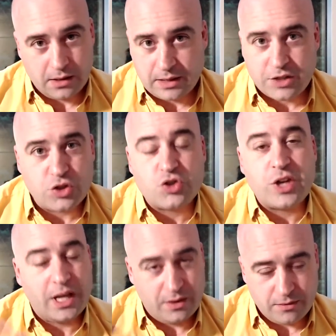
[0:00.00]
let's just
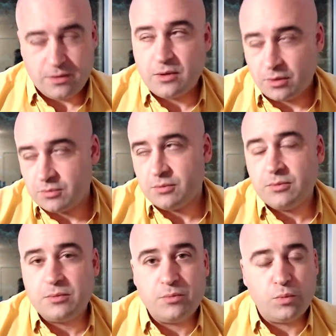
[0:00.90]
say,
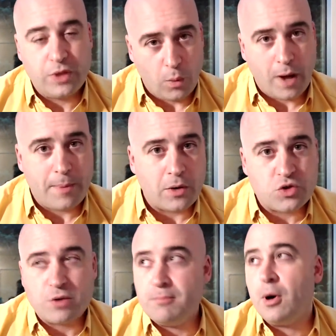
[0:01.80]
they wipe out
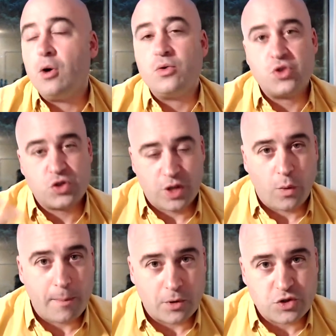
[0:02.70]
some boats, they
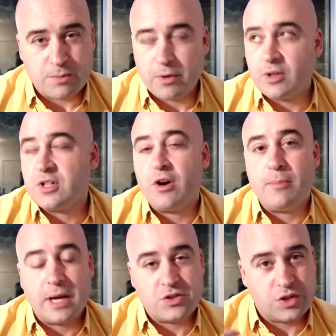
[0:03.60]
wipe out some military
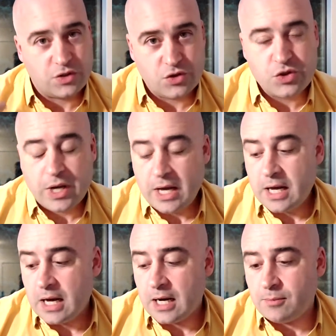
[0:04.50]
bases,
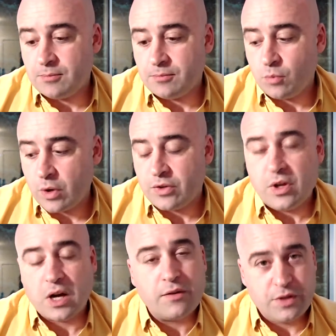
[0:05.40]
with
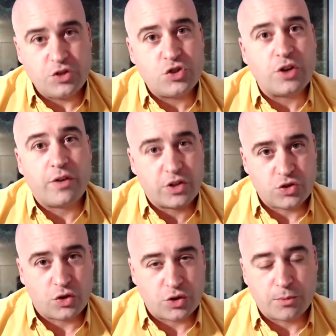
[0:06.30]
none of the serious
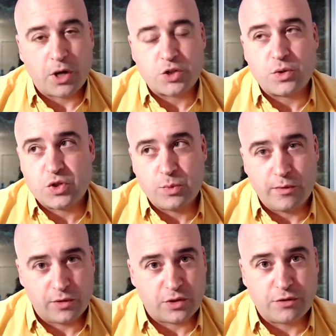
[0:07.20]
long-term consequences that
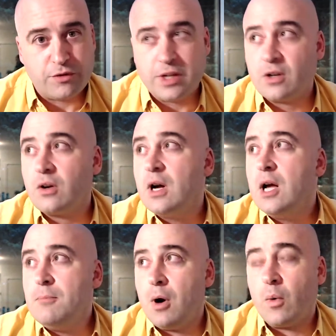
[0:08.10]
we've learned to fear,
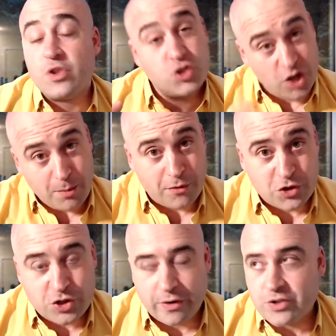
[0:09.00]
but with some of the
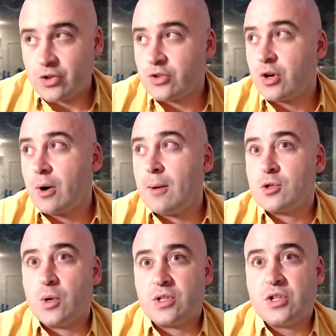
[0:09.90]
serious long-term
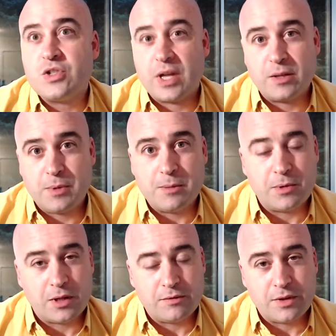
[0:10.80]
consequences that the
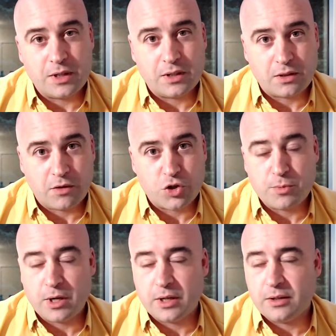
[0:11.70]
people of
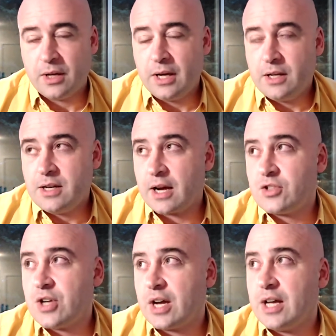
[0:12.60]
Hiroshima and
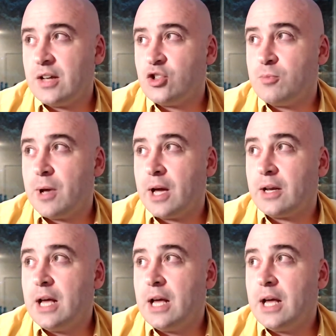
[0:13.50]
Nagasaki had in Japan.